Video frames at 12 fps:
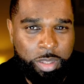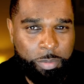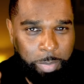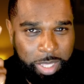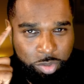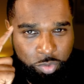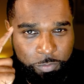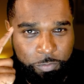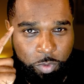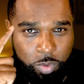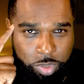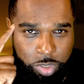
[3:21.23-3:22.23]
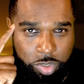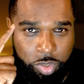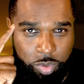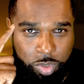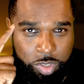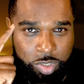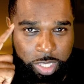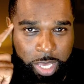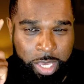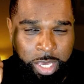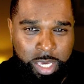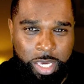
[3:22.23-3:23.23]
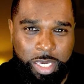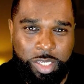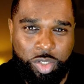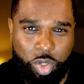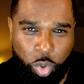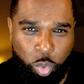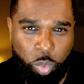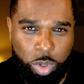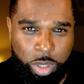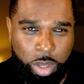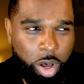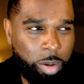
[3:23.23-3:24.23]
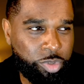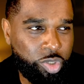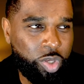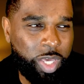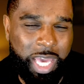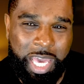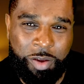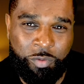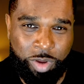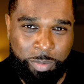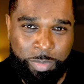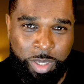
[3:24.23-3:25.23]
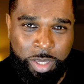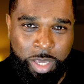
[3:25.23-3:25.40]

Mental fortitude is there. He's cool and calm. Did you hear him